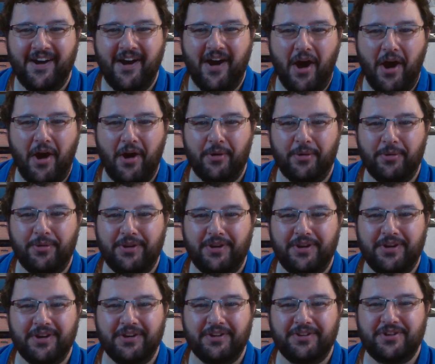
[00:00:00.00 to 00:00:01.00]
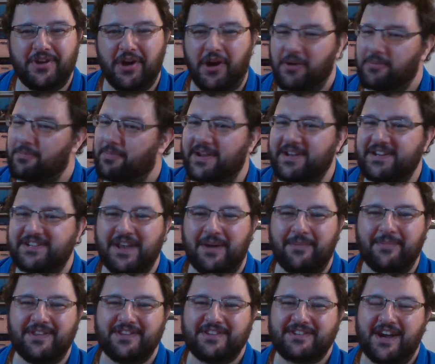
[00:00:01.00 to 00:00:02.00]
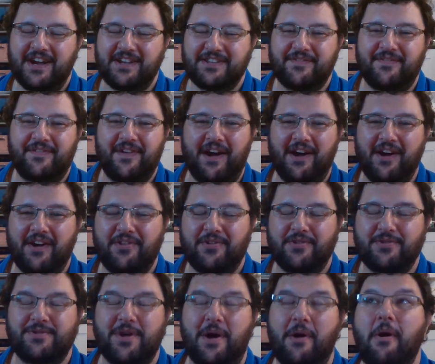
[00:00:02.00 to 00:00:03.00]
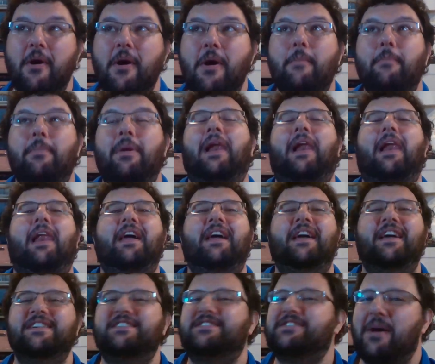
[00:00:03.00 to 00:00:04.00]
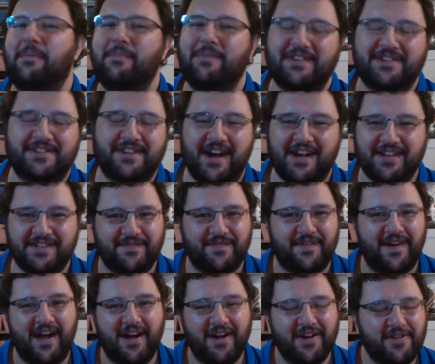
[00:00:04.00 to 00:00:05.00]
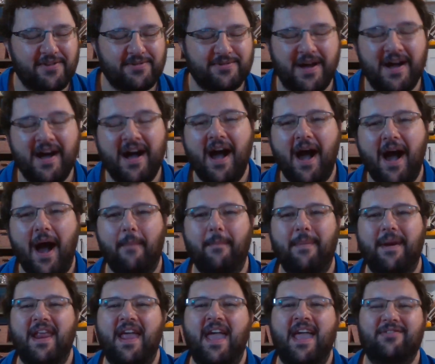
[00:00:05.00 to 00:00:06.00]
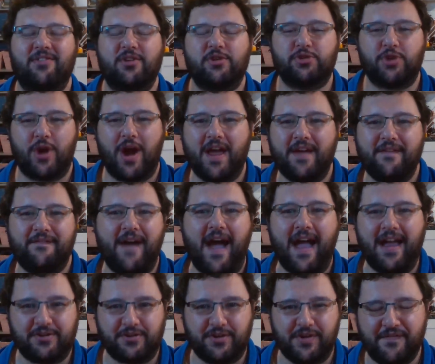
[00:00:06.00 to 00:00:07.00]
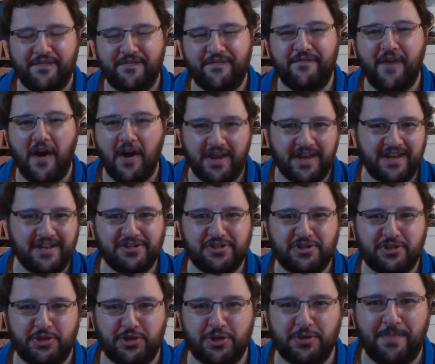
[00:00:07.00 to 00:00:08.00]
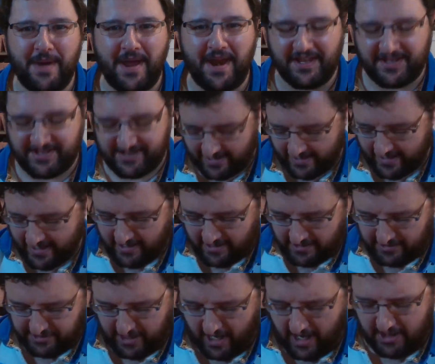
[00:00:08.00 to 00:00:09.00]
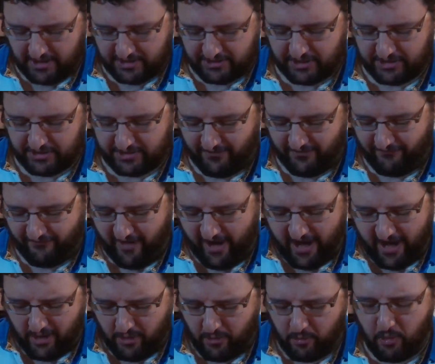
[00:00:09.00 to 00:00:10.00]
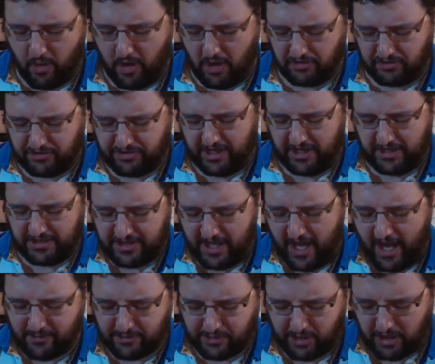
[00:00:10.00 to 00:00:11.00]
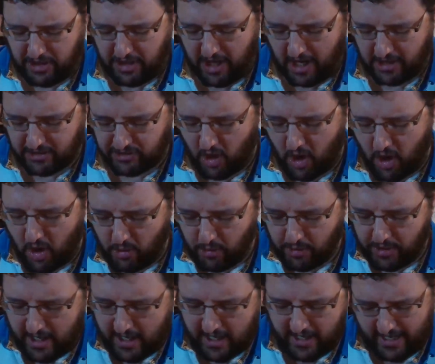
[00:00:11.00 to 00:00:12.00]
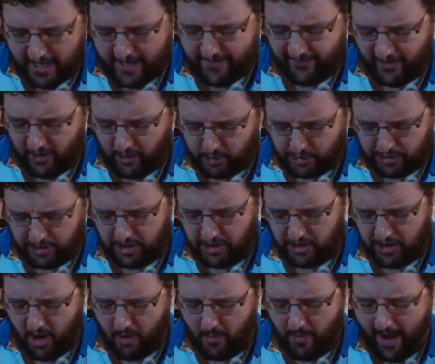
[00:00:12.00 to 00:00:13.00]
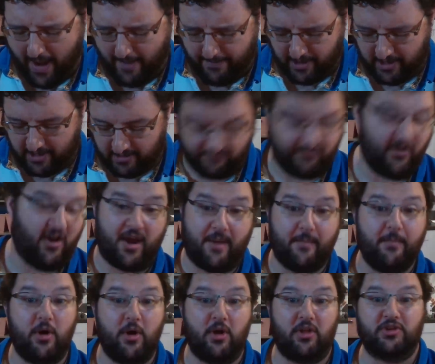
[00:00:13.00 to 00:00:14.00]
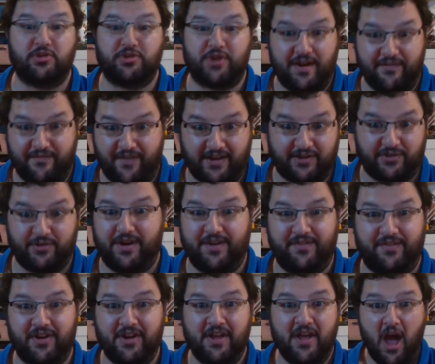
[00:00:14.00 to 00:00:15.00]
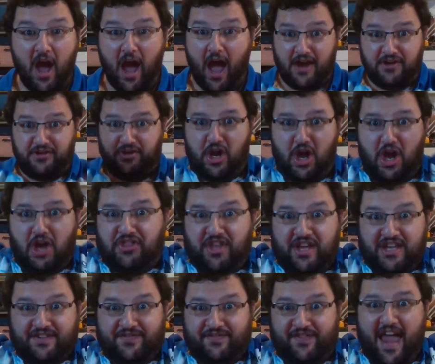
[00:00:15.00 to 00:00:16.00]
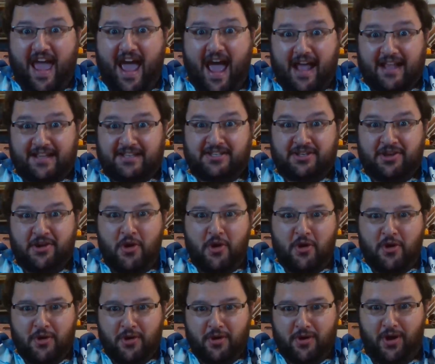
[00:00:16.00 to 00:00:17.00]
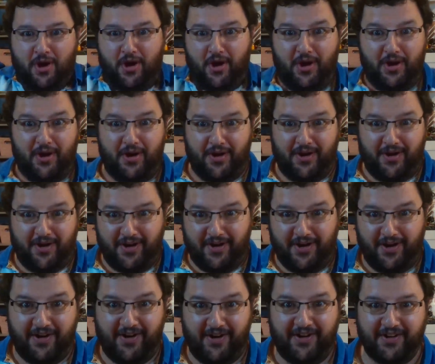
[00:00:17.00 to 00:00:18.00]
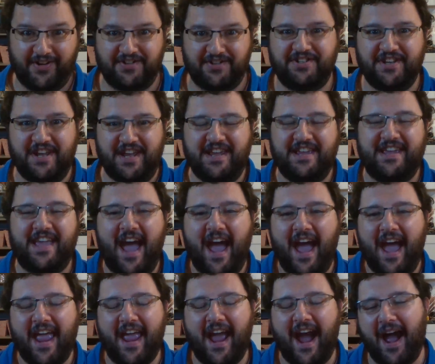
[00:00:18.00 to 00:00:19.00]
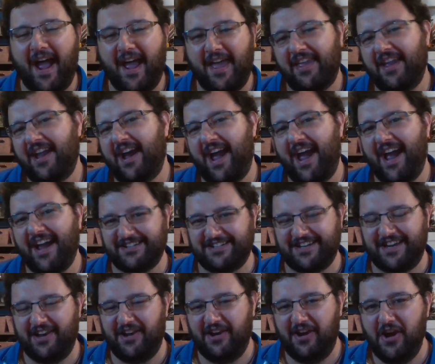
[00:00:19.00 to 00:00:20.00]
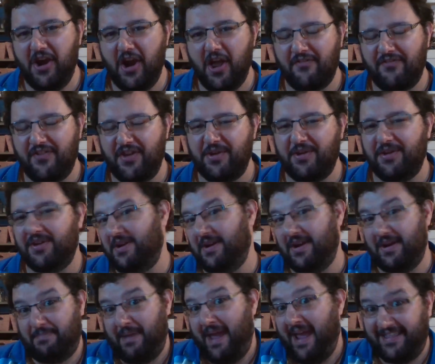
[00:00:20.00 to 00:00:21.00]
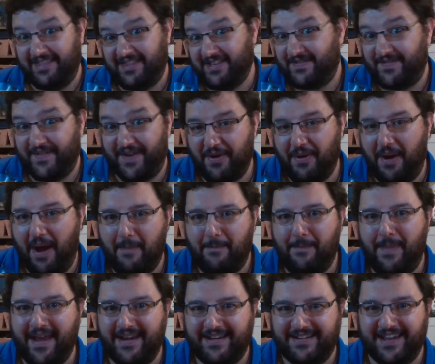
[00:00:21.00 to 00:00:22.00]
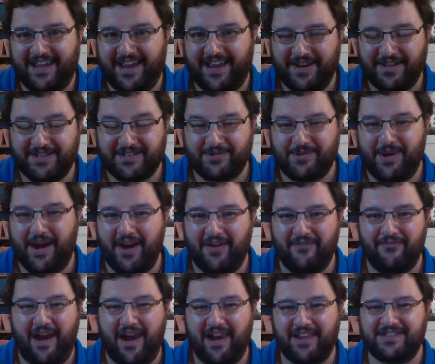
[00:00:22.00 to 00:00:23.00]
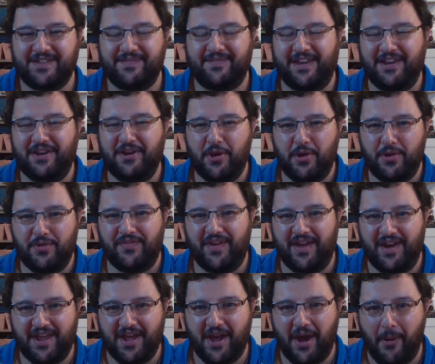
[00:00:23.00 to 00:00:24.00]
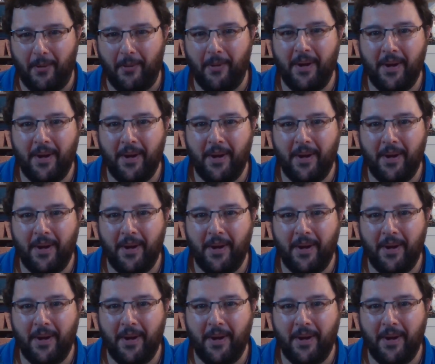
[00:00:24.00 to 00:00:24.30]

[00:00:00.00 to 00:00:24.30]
Oh, good God, please tell me this guy's a flat earther as well. Please tell me this guy's a flat earther as well. I'm going to hit the trifecta of fucking stupidity. Dinosaurs are fake. World 6,000 years old. Evolution no happened. Fuck, more than trifecta even. And Earth is flat! Oh, DK, I think I actually love you. You didn't pick this video, I picked it, and it's quite a relatively new video.